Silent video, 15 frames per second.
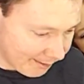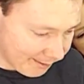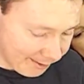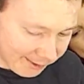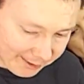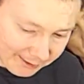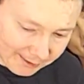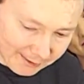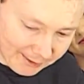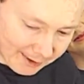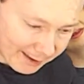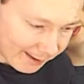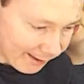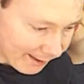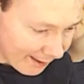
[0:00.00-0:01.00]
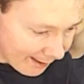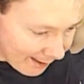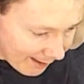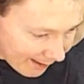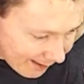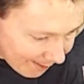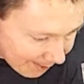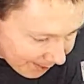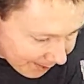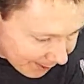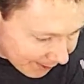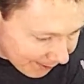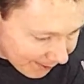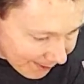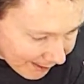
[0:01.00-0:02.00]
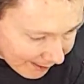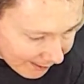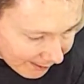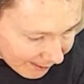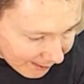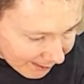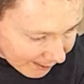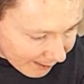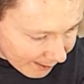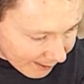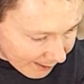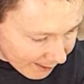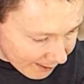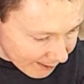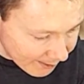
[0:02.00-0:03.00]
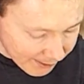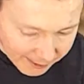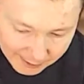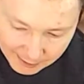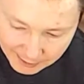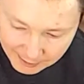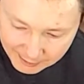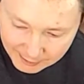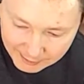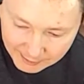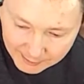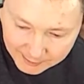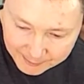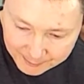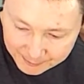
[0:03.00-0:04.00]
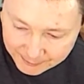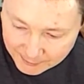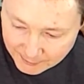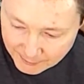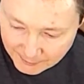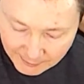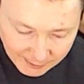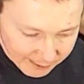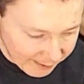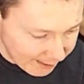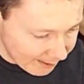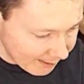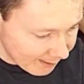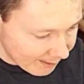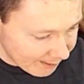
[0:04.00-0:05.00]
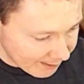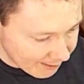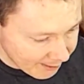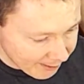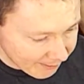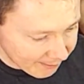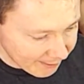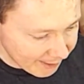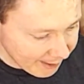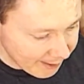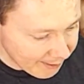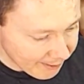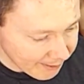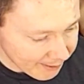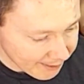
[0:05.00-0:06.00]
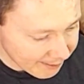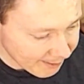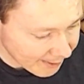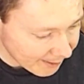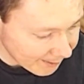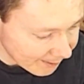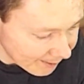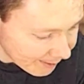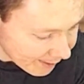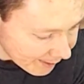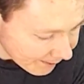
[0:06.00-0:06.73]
which is creating a gap between here and here. So if we lower this bolt,